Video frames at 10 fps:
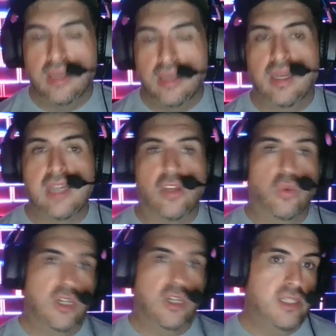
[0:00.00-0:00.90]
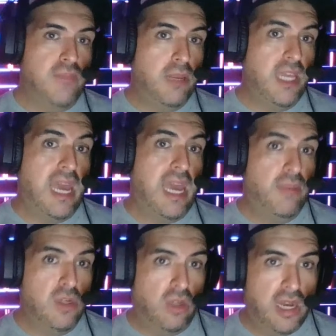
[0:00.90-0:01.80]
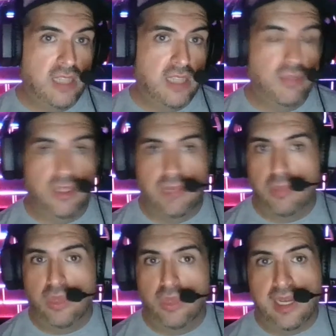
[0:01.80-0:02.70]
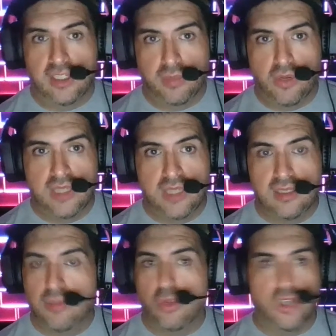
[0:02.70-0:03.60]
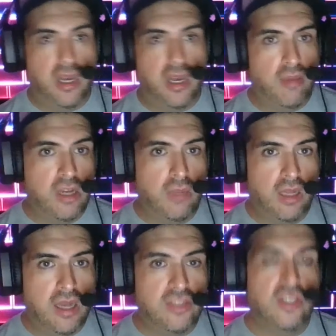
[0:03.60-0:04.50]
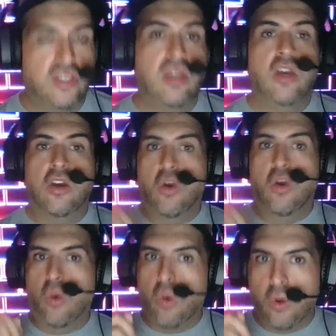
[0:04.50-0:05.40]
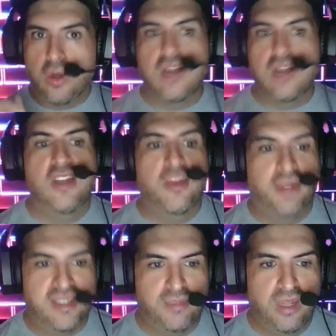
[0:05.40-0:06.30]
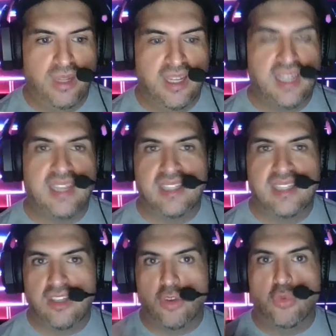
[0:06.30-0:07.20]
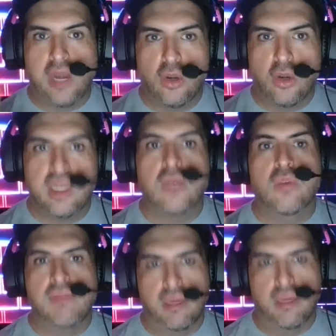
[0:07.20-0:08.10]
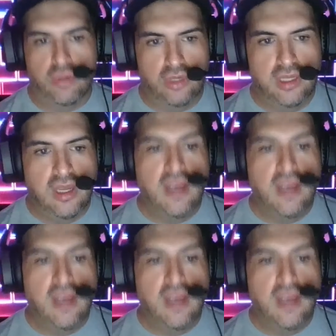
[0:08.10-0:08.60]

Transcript: In other words, maybe they happen a lot, but the people that experience them don't talk about them a lot. Or another possibility is that they're rarely remembered.